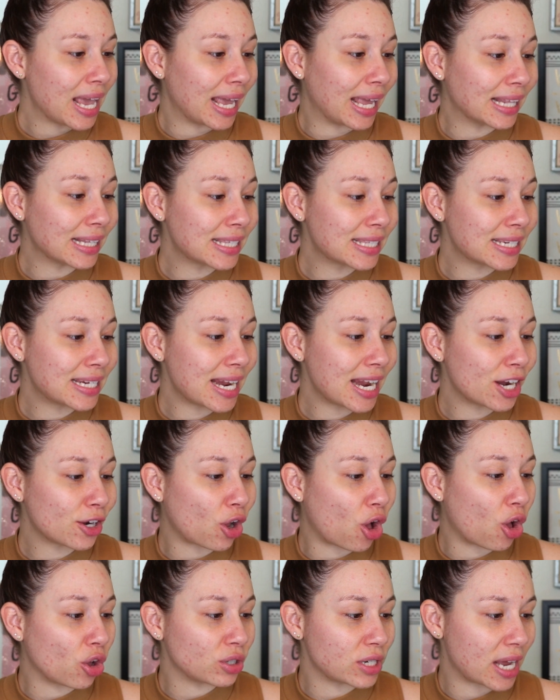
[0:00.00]
Instant
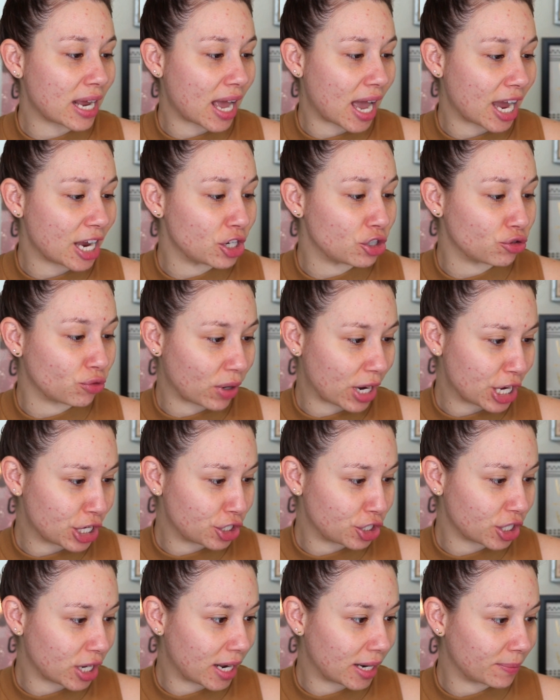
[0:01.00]
all-day
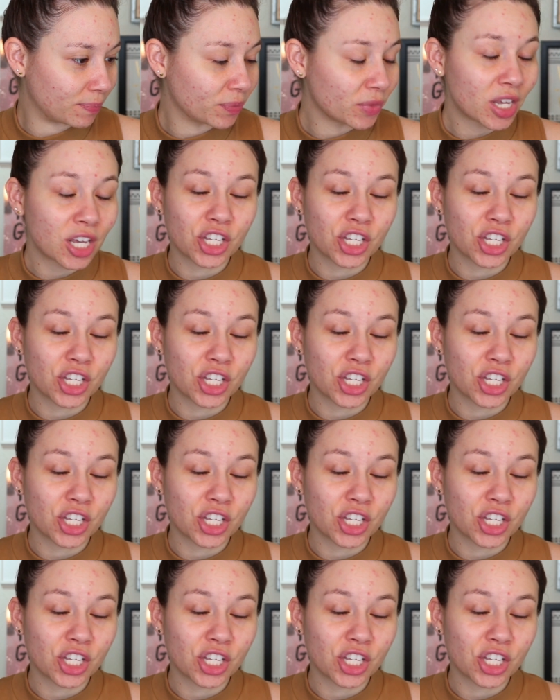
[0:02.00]
hydration.